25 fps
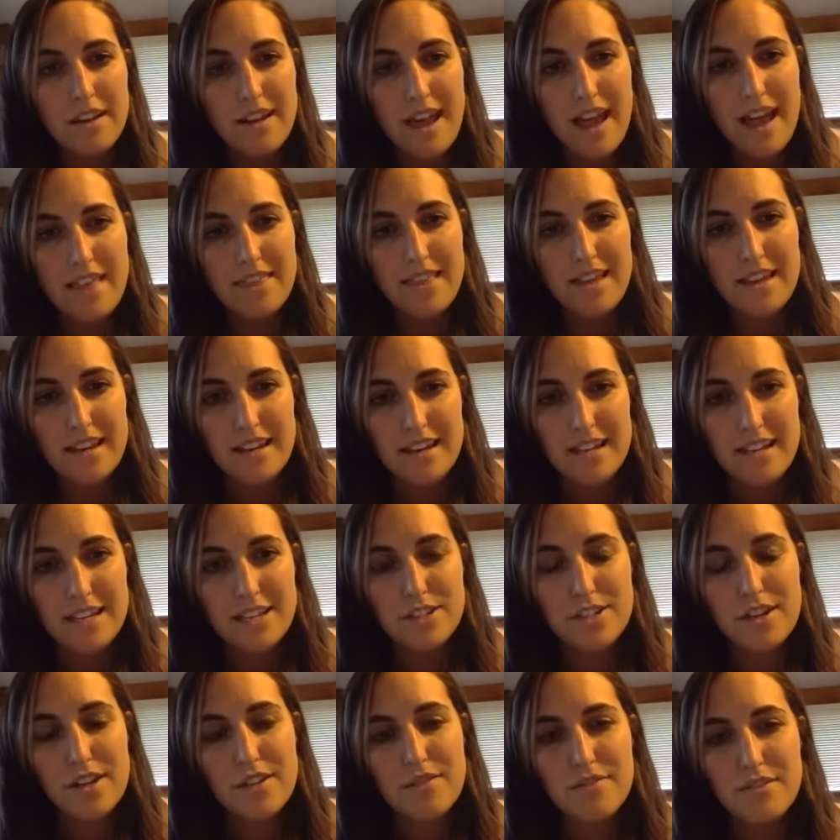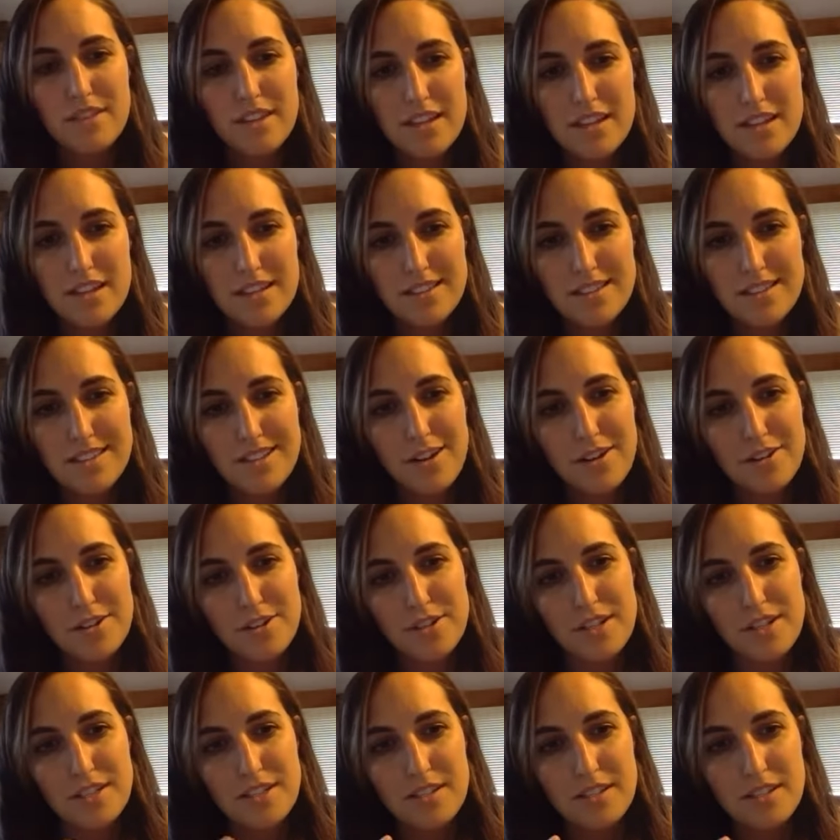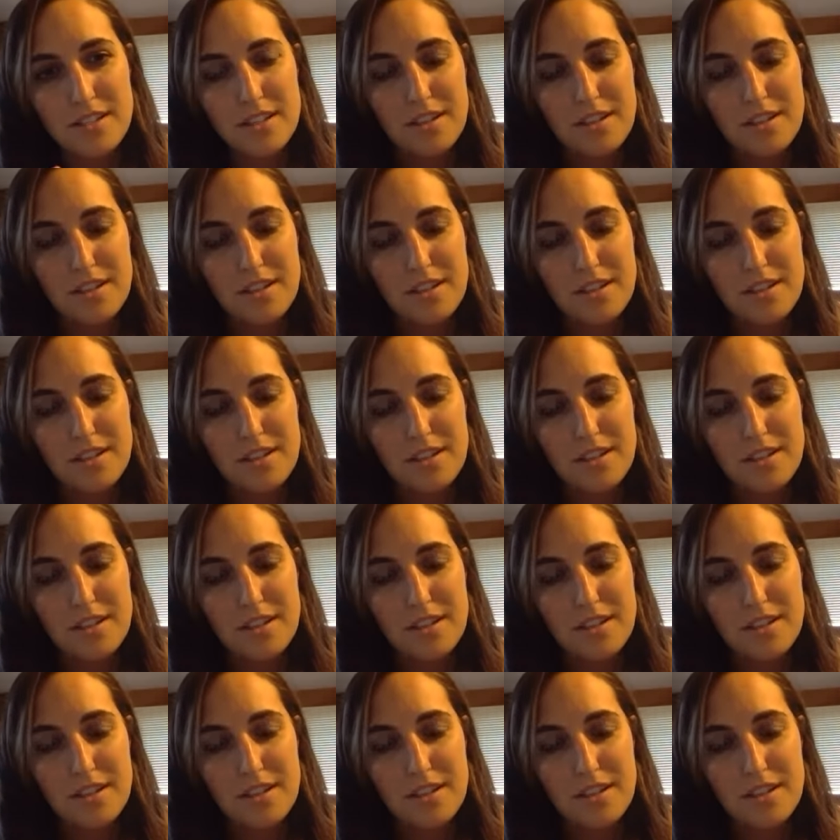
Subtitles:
And then each of these are just